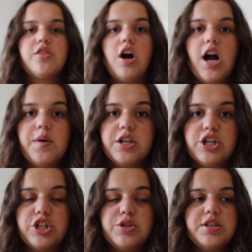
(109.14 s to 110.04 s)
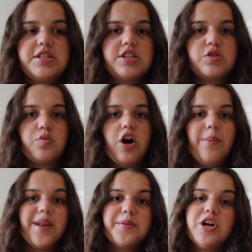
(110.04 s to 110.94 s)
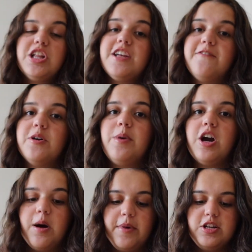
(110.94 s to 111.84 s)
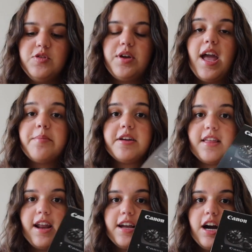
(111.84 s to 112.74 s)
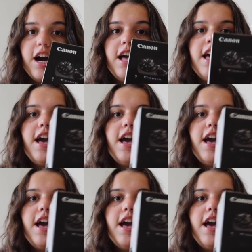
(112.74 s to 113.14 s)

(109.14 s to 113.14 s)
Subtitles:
I thought I would include this as well, but I'm currently filming on my new camera that I got.